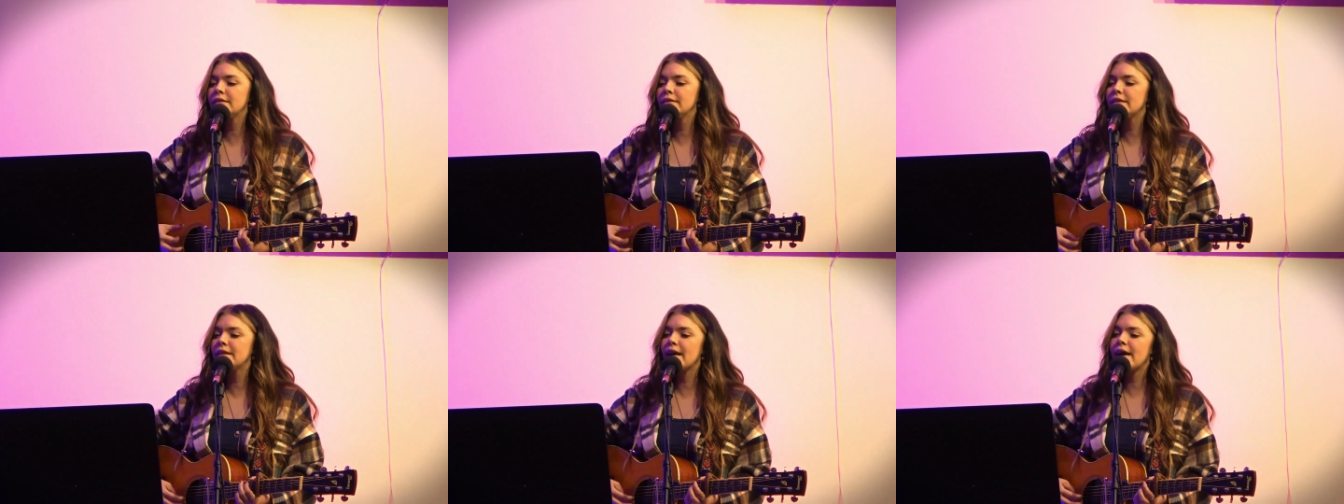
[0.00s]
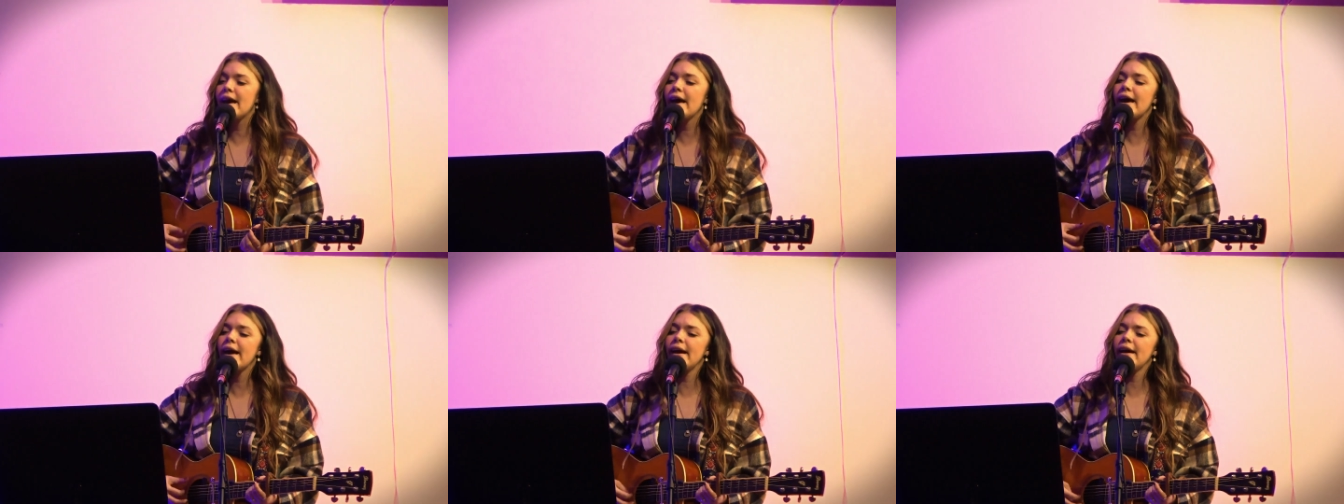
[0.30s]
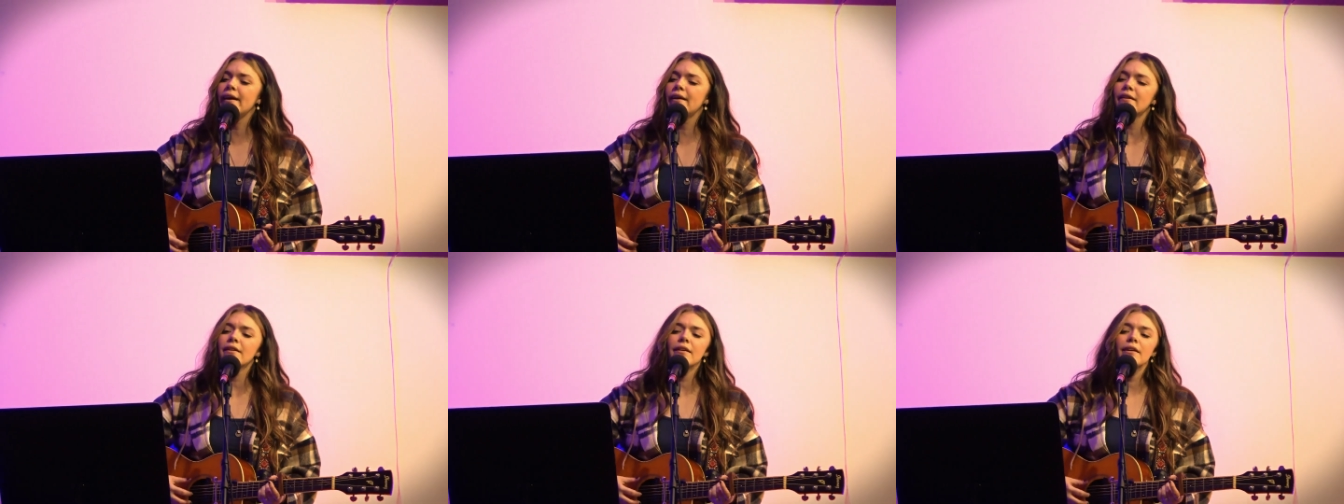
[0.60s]
and
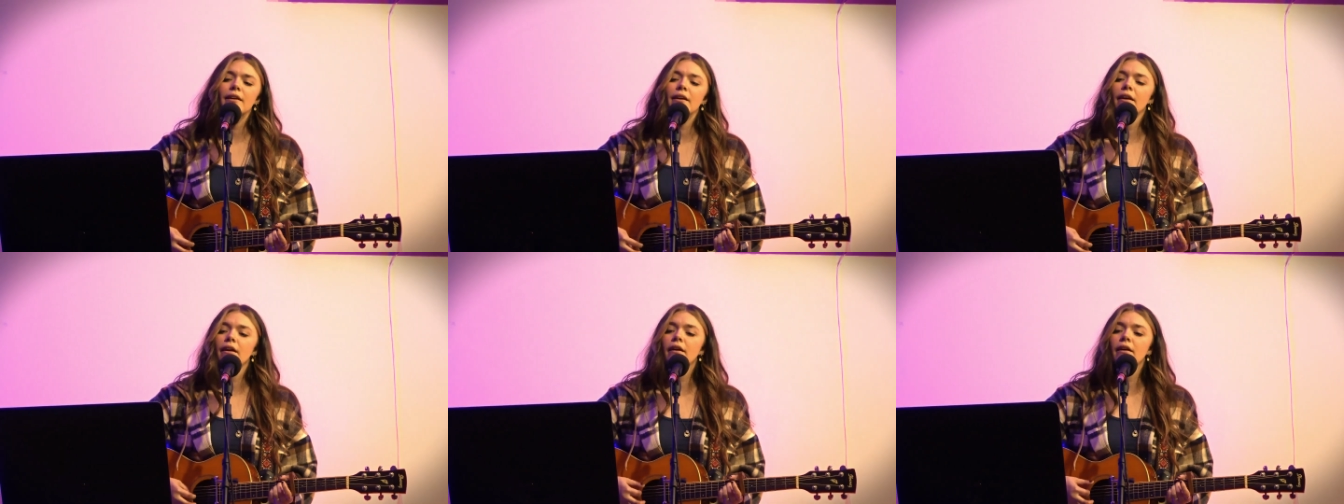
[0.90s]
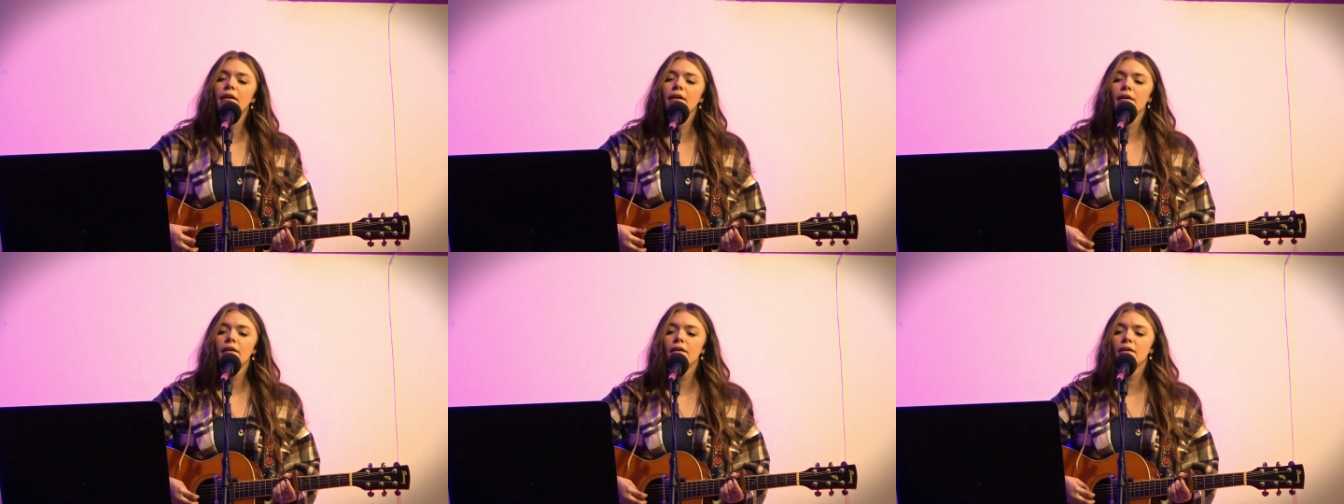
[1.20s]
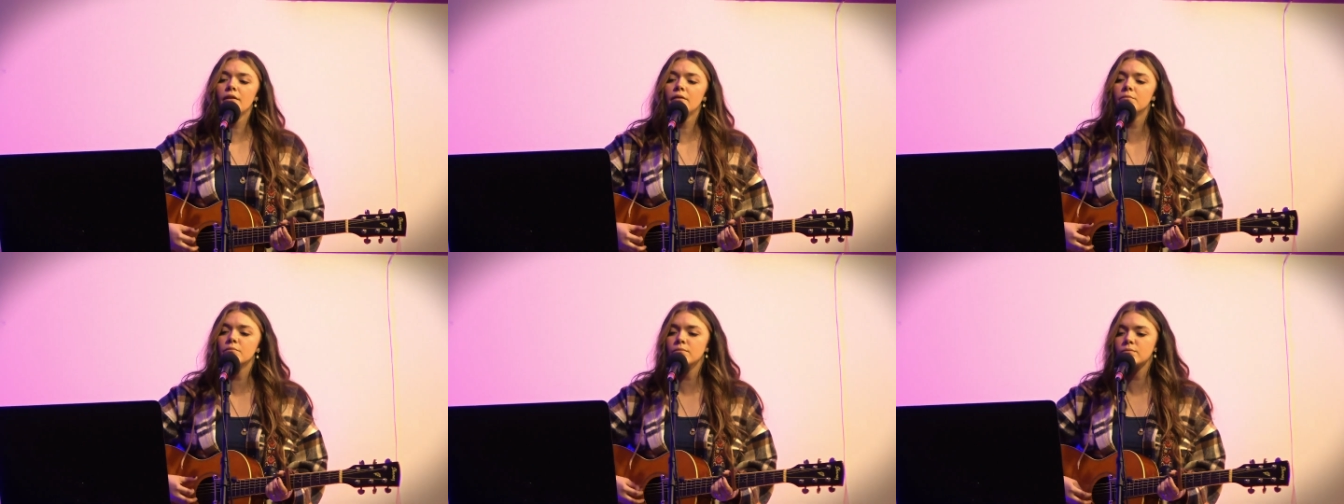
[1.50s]
they
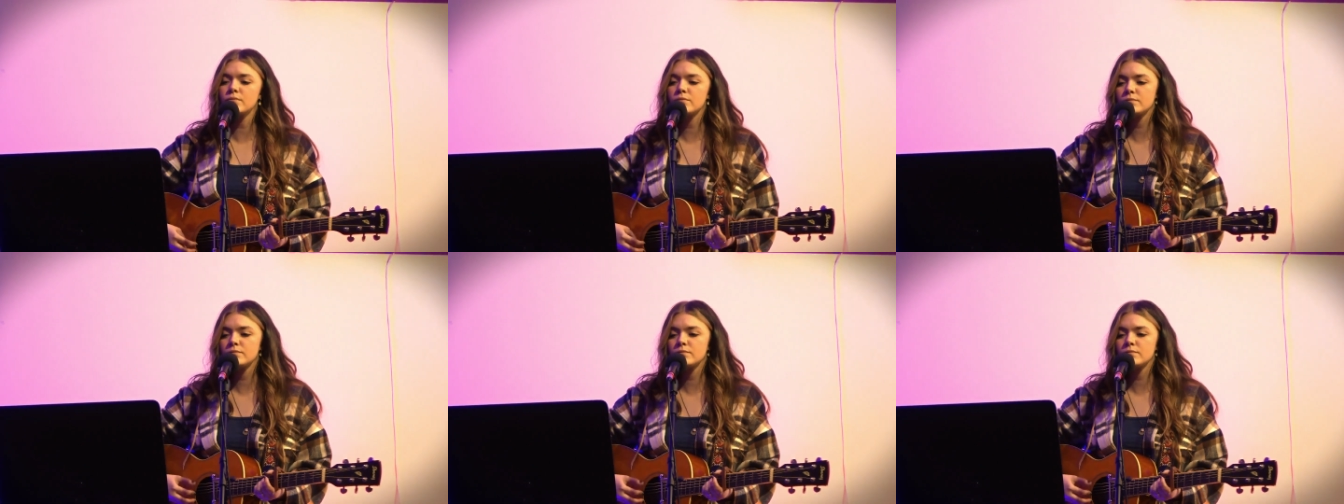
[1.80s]
came.